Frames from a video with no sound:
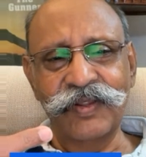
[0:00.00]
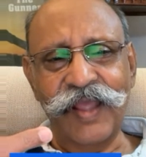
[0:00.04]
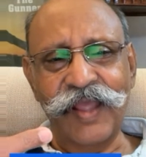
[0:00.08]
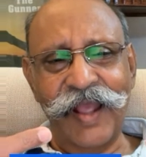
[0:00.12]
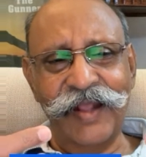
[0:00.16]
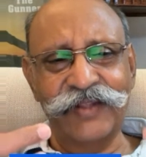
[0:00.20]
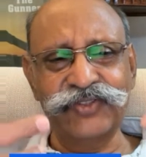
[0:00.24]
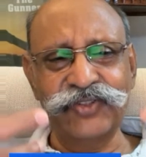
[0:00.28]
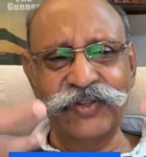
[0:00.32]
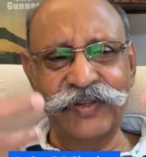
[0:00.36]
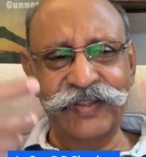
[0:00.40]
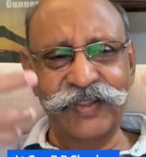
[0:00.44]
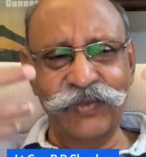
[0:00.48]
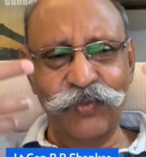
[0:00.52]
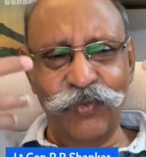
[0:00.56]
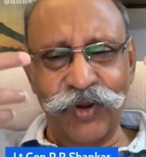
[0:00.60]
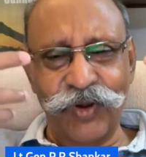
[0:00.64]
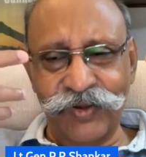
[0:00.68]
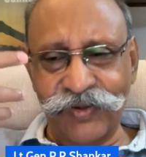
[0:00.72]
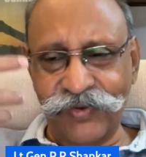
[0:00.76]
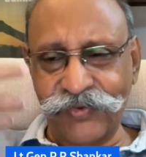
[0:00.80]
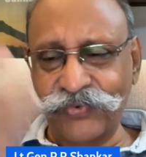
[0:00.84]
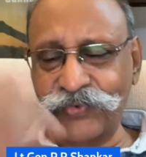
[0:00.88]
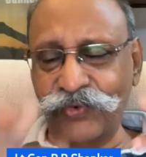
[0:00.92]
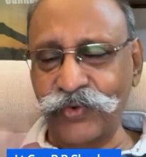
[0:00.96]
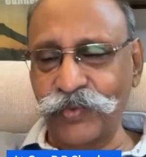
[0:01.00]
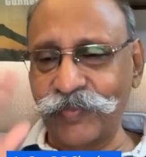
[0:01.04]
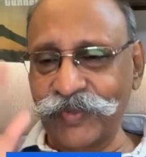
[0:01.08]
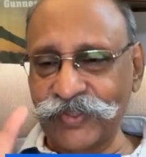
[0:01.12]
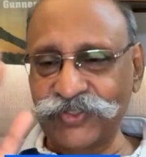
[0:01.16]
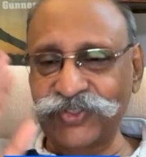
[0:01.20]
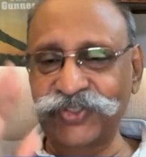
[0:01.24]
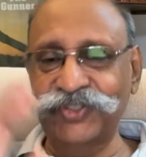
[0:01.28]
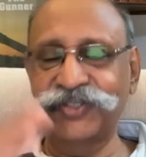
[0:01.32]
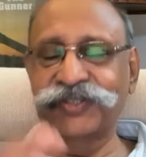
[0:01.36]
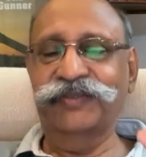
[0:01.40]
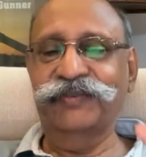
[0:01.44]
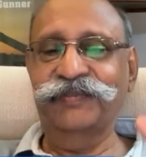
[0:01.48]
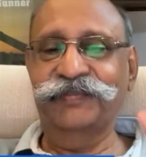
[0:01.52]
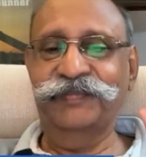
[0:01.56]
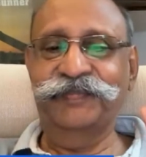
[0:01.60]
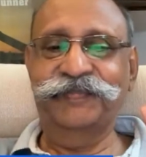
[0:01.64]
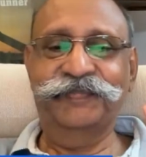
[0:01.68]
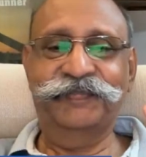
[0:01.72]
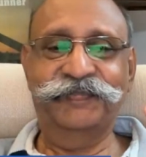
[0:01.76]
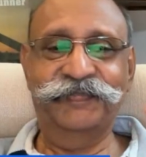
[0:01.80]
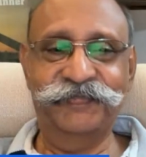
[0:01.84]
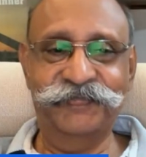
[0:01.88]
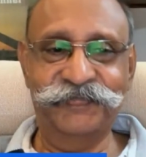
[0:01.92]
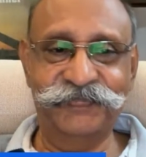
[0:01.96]
Actually, the water is too much.
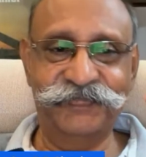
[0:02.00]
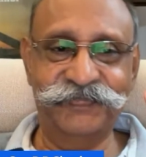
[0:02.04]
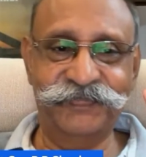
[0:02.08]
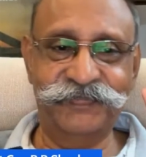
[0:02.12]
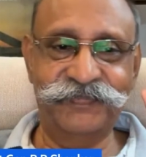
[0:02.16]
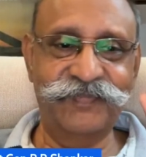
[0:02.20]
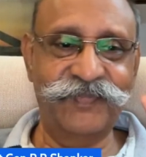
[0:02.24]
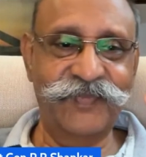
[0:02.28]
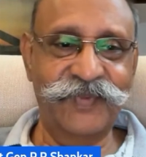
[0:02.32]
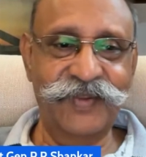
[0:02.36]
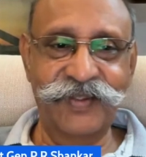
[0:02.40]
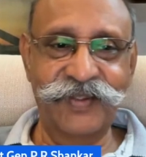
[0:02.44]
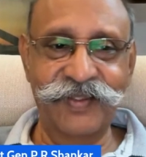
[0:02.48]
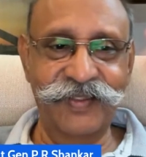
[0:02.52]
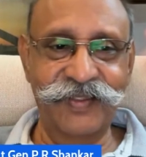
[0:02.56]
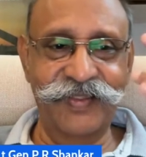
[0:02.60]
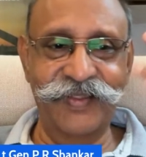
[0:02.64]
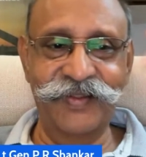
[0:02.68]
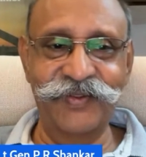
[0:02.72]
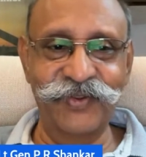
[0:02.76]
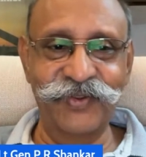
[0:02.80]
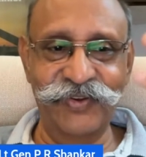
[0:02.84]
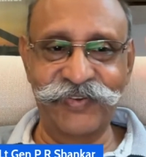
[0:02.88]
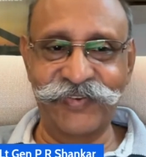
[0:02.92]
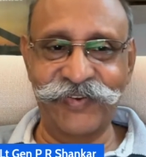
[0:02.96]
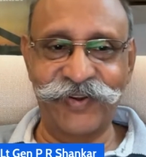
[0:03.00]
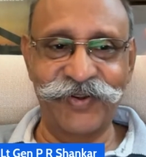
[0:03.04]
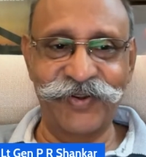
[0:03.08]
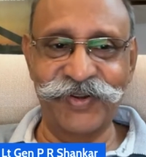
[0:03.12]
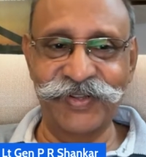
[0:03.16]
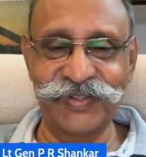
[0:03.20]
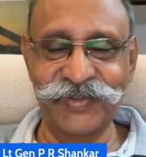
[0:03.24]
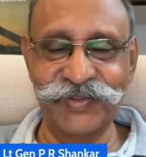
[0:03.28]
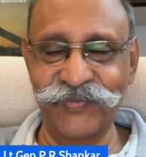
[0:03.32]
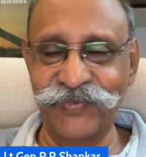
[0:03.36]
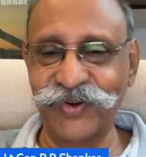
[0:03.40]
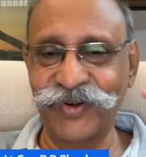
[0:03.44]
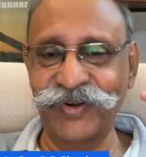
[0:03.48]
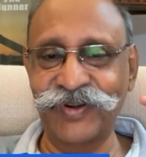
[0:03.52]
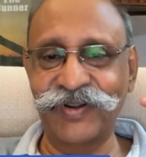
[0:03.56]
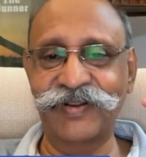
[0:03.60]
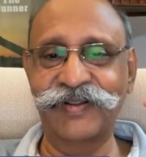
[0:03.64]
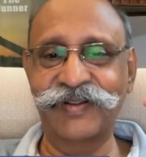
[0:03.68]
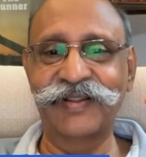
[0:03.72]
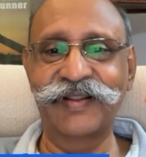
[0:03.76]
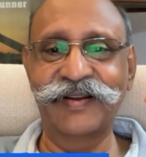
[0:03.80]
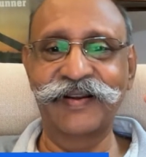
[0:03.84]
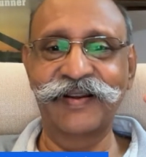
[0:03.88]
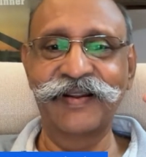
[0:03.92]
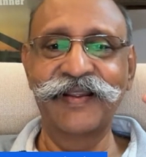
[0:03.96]
There's no shortage of water
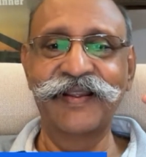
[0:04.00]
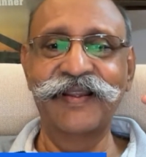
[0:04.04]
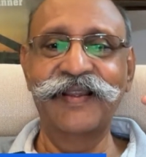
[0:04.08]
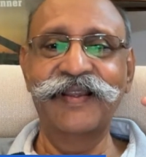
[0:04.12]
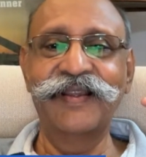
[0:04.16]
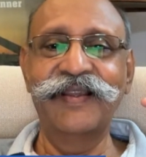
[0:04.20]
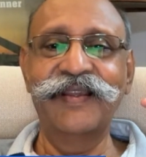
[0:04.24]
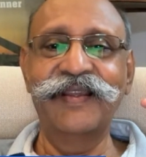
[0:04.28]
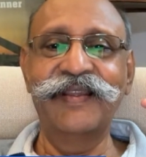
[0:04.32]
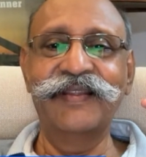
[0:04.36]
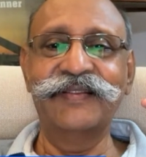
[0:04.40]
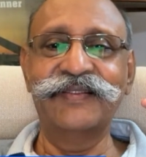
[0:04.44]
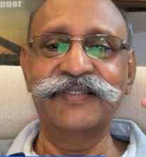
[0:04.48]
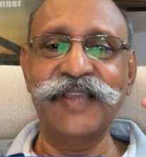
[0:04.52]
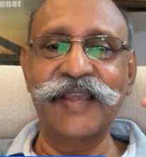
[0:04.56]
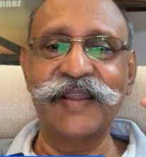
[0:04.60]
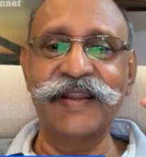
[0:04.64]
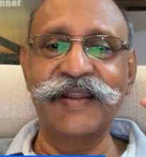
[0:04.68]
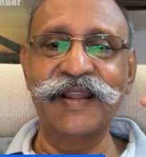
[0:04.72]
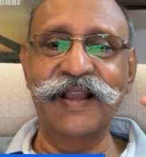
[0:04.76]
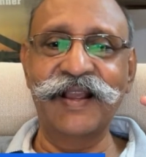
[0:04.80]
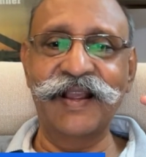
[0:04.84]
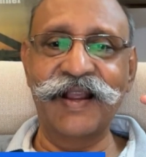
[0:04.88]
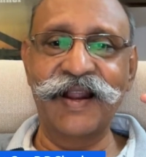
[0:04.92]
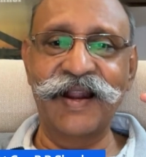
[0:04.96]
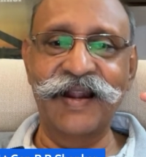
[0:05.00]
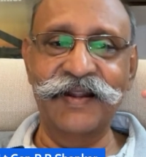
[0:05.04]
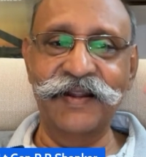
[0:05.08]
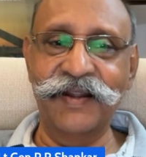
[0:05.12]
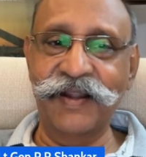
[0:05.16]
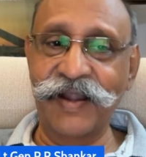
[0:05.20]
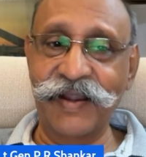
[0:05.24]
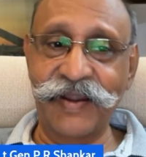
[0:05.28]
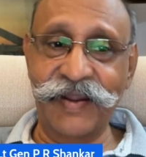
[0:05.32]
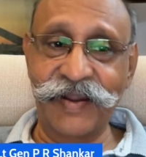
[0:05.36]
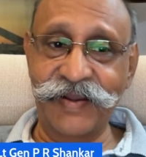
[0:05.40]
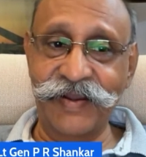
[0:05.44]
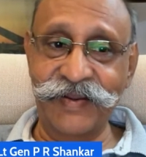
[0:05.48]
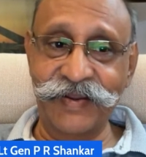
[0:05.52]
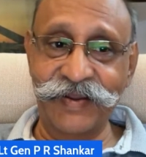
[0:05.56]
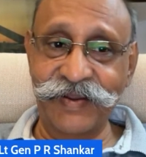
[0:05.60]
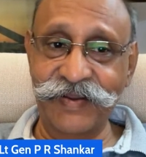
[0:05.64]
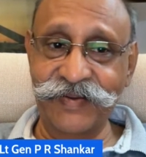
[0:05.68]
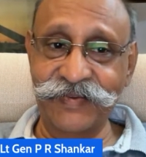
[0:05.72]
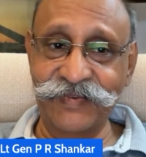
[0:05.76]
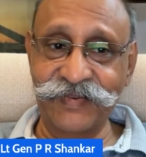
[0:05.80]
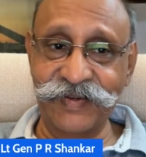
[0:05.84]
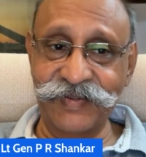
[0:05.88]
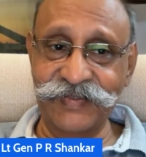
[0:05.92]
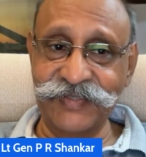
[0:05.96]
there. China can't, like I
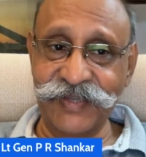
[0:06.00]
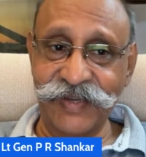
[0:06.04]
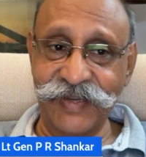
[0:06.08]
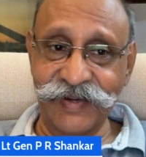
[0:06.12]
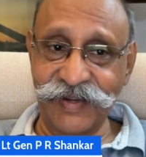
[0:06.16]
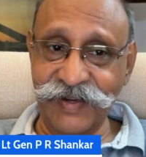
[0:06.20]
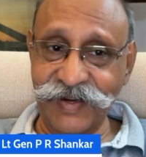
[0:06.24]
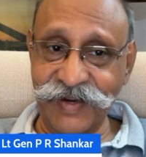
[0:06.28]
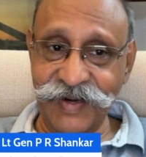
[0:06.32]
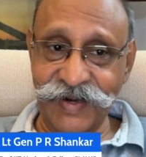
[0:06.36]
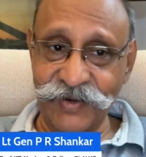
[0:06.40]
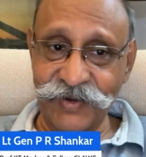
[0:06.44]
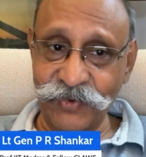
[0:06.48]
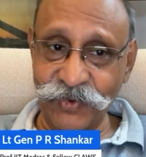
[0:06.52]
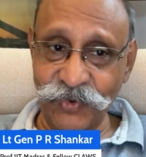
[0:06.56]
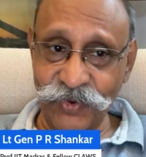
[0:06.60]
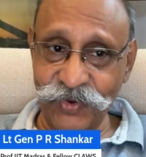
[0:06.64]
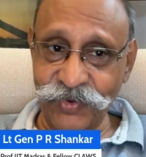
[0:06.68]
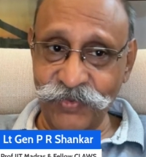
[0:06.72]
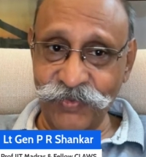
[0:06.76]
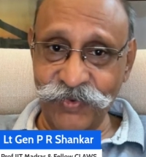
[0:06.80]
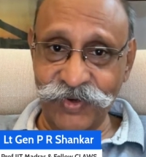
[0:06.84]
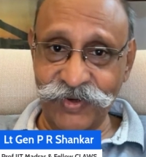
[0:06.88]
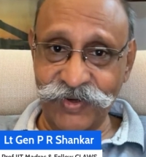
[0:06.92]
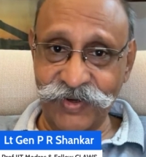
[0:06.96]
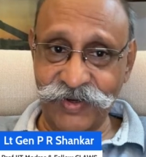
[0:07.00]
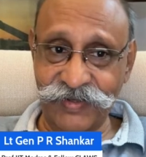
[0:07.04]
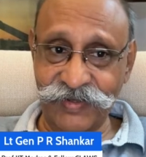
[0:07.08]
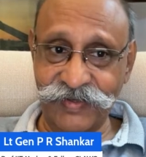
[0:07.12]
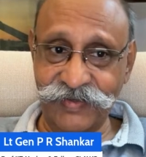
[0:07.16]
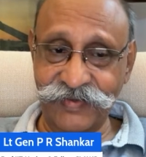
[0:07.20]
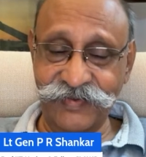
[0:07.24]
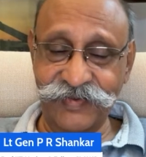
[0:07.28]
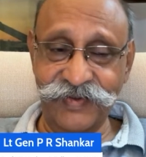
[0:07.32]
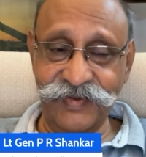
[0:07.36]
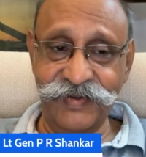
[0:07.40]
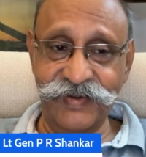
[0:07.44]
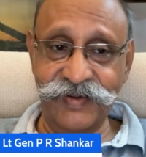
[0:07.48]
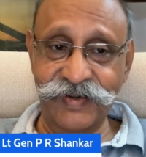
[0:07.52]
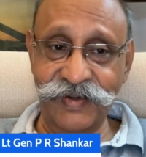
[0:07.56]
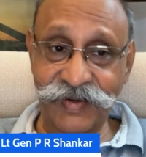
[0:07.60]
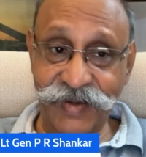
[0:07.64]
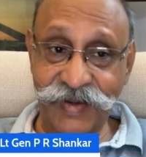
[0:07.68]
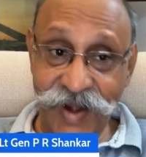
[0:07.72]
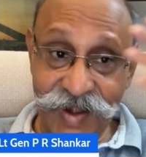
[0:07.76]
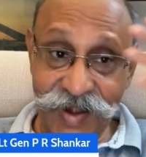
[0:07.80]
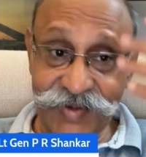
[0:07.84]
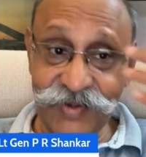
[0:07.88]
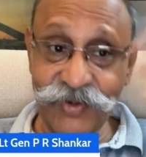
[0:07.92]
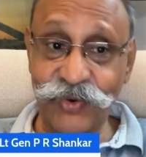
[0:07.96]
again said, China can't hold water that side.
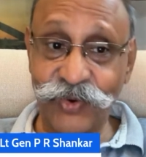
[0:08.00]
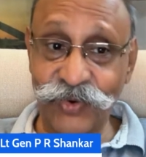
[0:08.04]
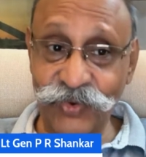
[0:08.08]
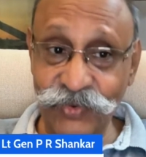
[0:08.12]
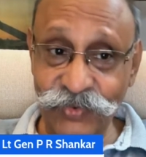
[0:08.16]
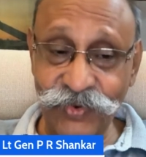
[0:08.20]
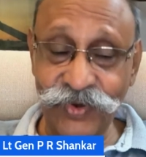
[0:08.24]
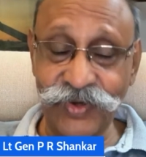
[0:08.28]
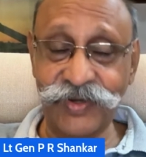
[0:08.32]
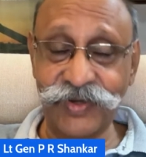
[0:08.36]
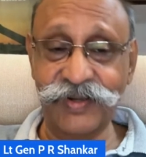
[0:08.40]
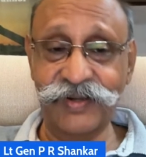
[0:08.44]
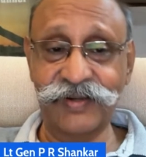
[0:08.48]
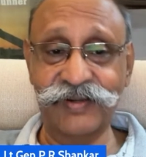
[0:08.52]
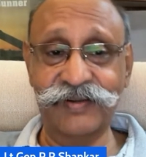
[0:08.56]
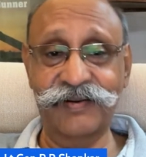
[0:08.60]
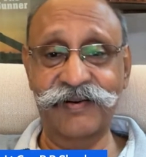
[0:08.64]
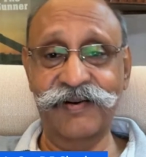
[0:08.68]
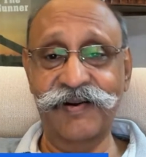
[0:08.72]
Can't hold water.